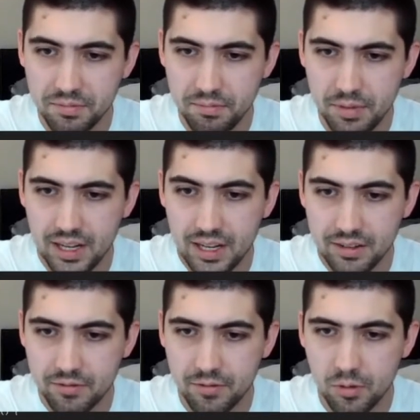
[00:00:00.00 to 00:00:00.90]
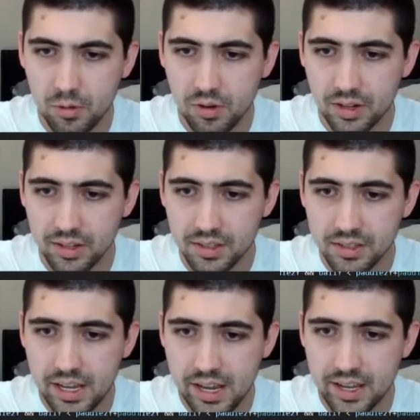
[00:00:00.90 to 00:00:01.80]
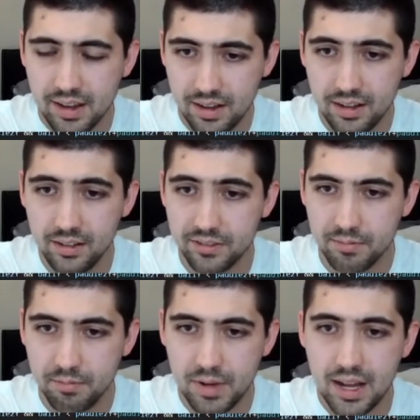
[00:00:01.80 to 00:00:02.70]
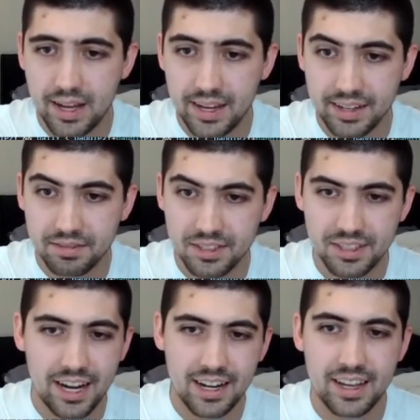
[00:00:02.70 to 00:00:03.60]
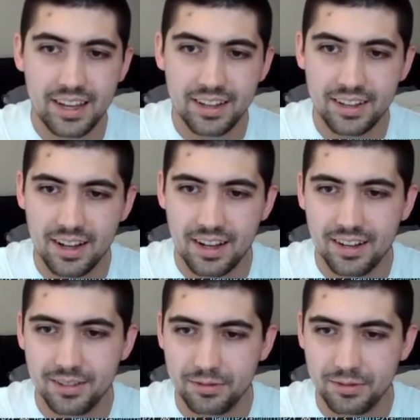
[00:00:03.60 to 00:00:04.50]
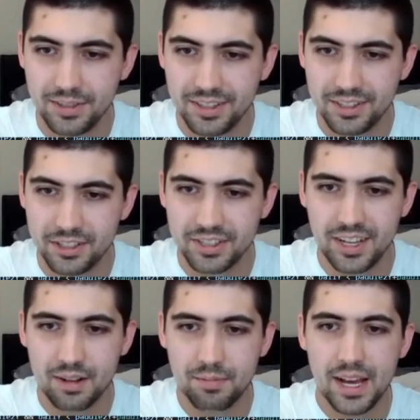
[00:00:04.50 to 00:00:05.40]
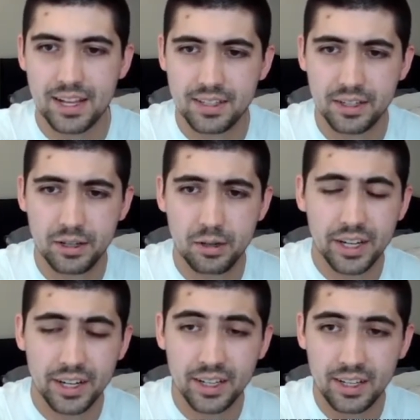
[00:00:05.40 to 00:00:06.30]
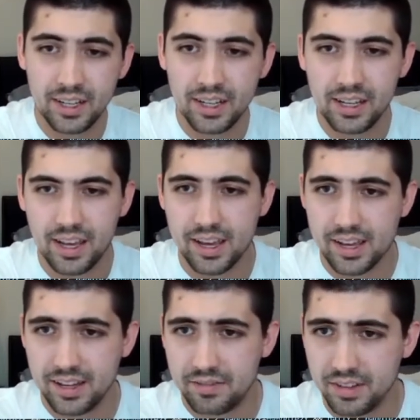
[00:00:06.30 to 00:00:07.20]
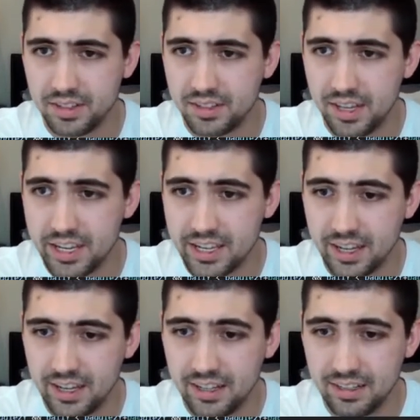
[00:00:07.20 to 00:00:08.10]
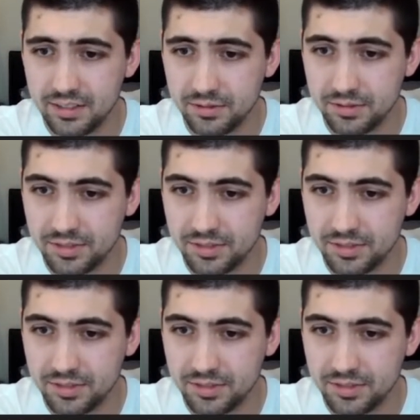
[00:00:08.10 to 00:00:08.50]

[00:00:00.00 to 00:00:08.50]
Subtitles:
But for the sake of my sanity of just getting back into coding, and for the sake of